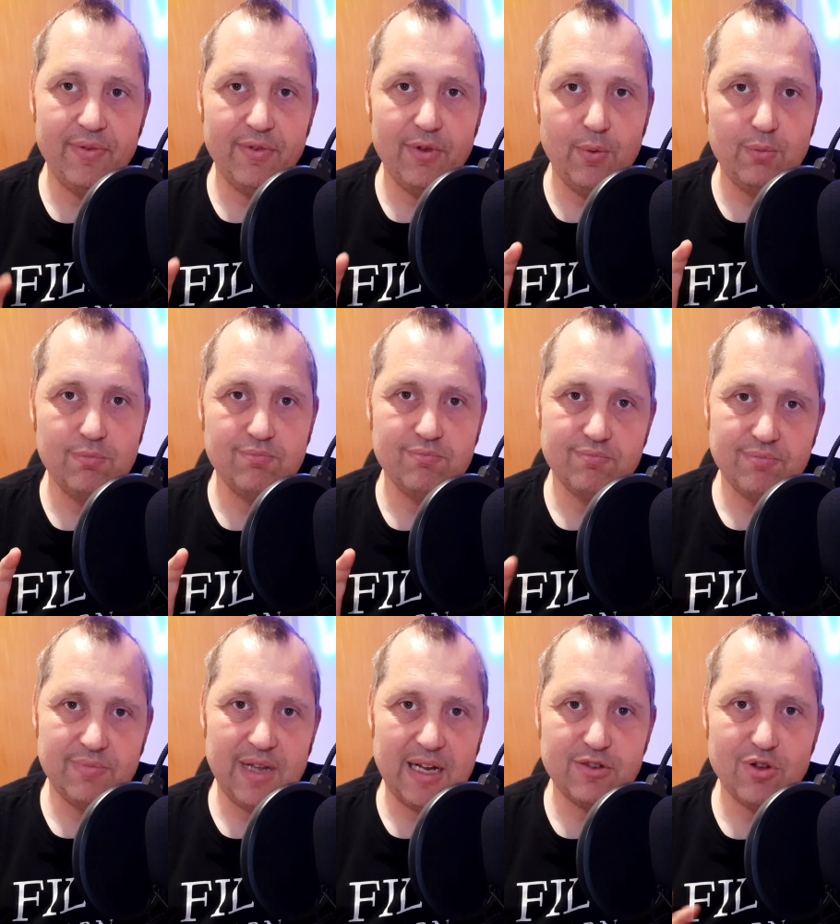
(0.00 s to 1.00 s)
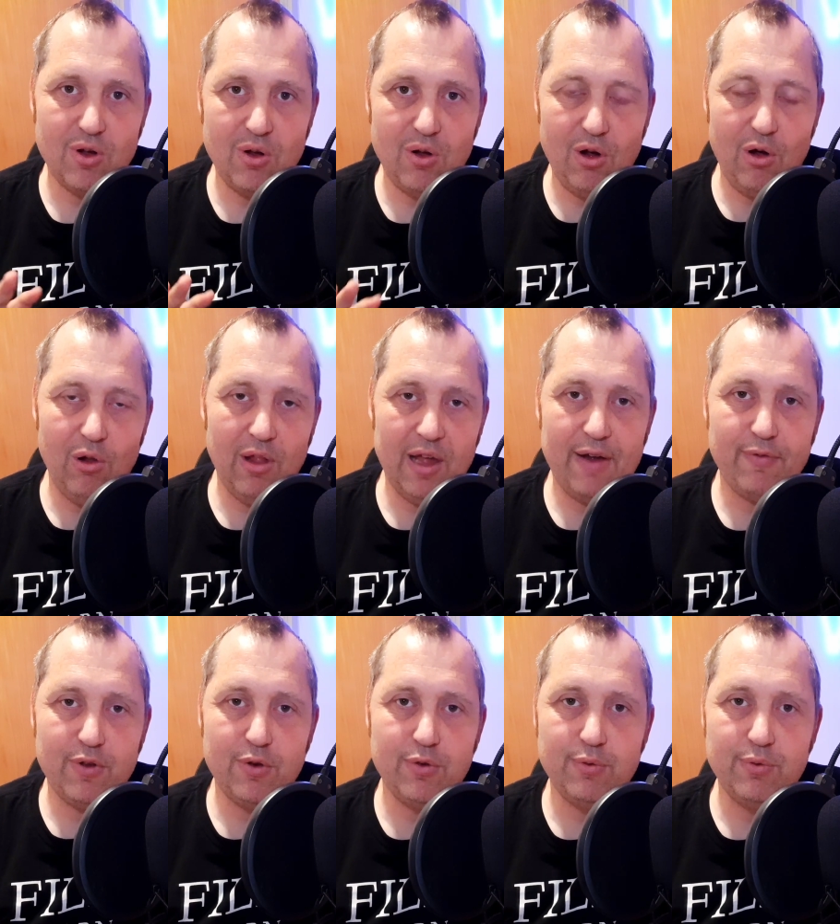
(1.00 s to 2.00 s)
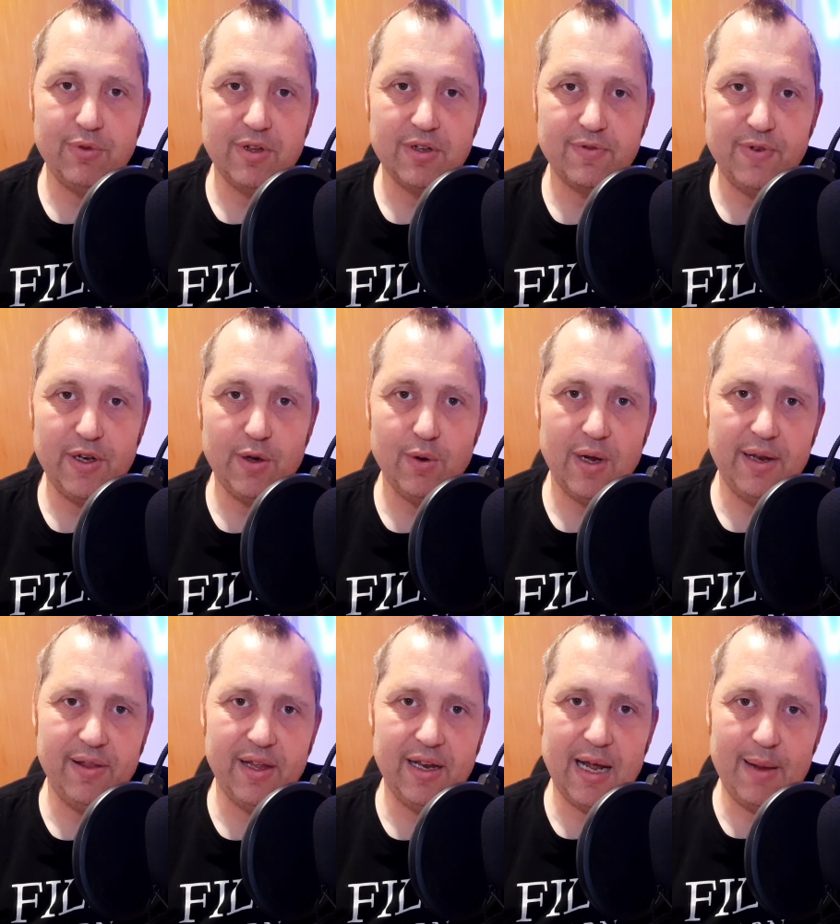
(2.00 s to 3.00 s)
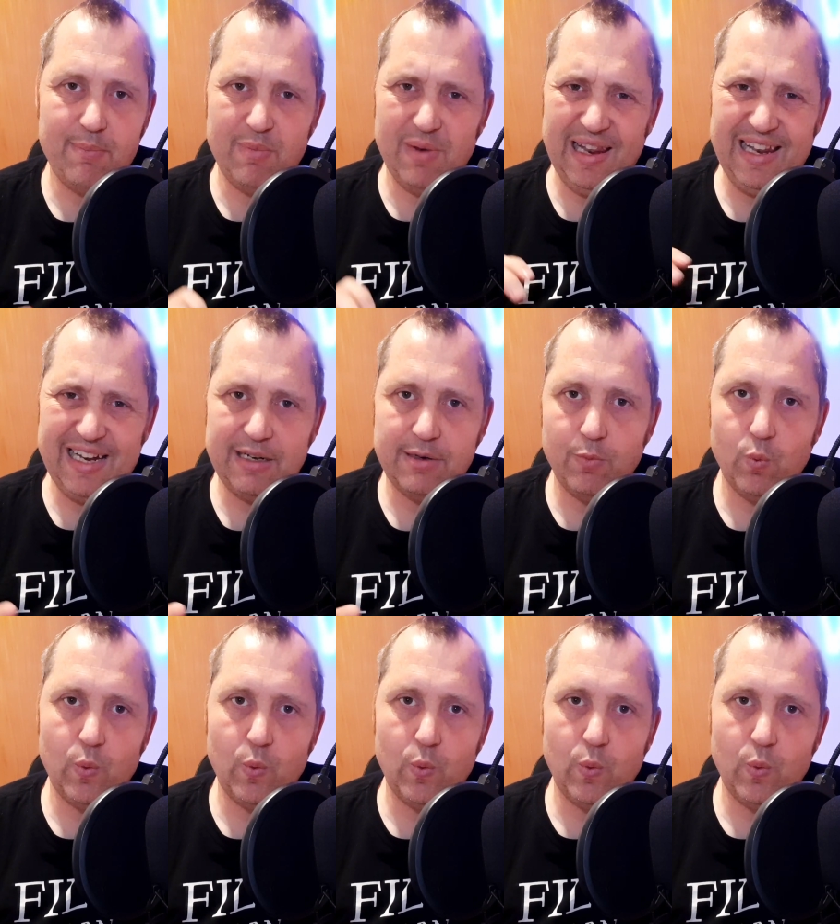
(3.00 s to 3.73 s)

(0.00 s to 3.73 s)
so that's all I have to do this video and then I'm lit